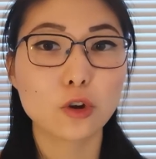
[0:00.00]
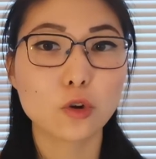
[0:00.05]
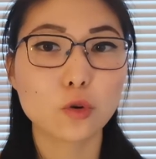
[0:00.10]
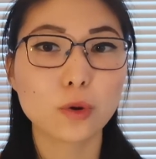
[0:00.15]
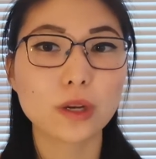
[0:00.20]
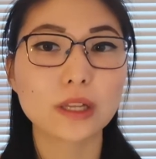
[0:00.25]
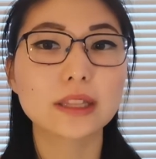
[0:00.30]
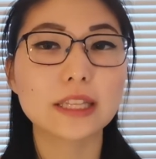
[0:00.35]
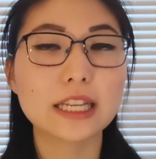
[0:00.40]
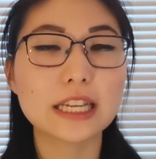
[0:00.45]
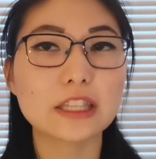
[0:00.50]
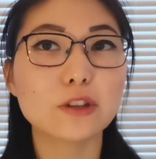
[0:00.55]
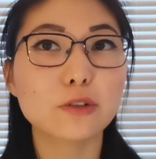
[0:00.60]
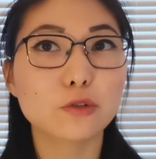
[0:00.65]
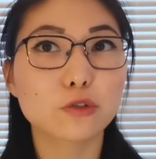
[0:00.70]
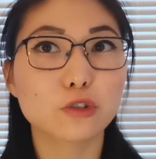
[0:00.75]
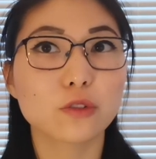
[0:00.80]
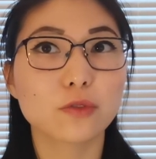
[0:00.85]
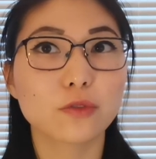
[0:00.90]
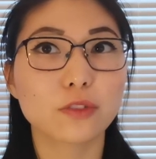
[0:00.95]
who will lead the
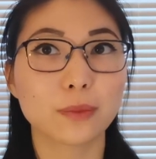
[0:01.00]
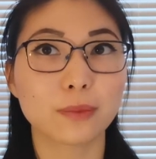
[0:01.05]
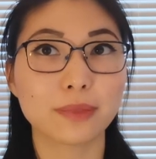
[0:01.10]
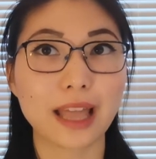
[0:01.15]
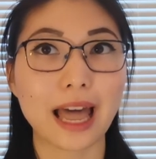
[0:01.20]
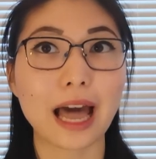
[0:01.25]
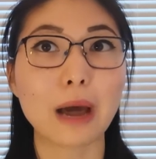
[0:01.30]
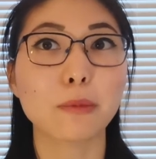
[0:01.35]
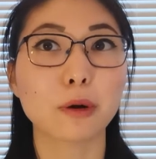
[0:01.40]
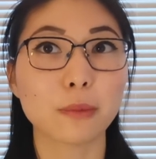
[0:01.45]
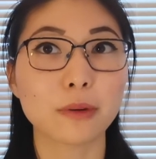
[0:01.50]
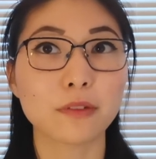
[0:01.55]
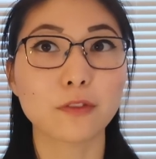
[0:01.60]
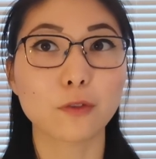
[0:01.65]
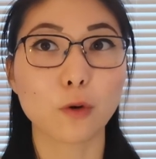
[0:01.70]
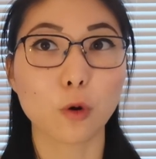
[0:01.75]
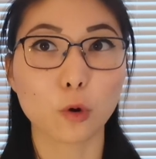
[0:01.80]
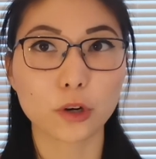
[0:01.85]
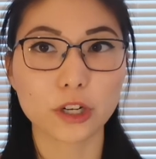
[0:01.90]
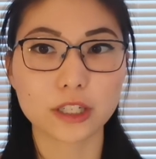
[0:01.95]
group from that moment
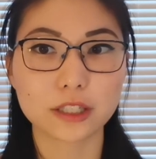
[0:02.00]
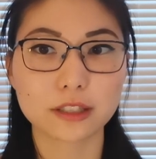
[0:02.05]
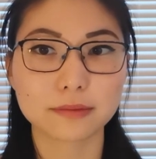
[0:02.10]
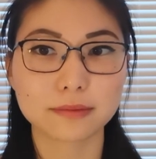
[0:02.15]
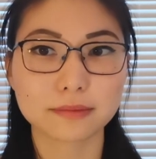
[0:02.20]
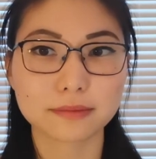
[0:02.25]
forward.